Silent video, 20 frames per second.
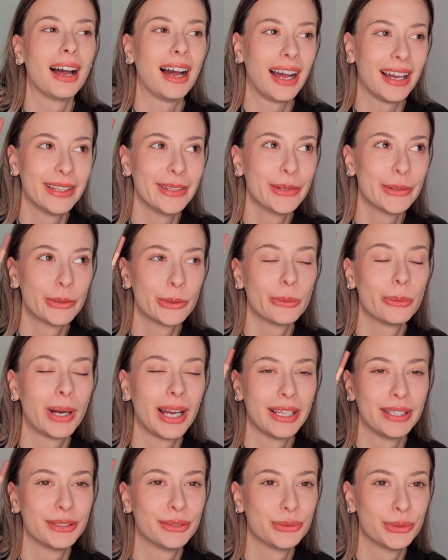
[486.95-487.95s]
I don't know
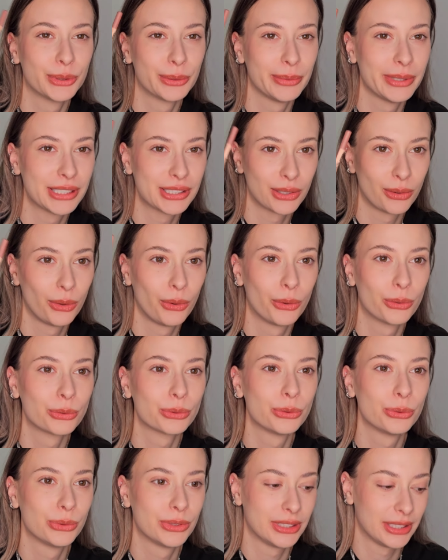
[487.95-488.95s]
why it took me so long
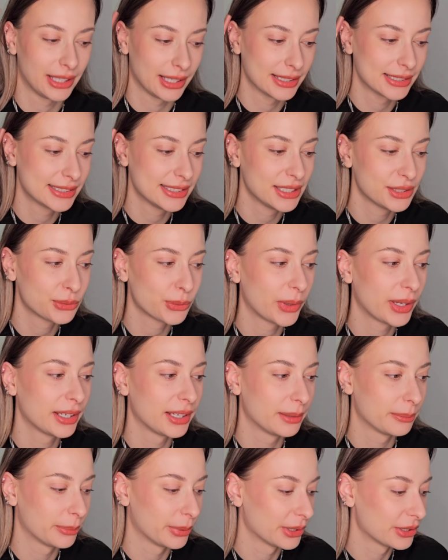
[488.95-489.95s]
to test this one
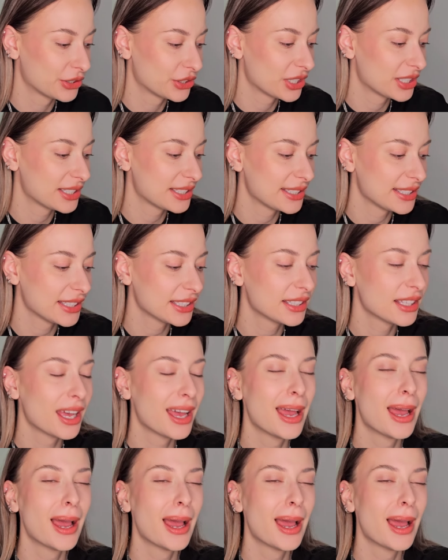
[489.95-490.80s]
and purchase it,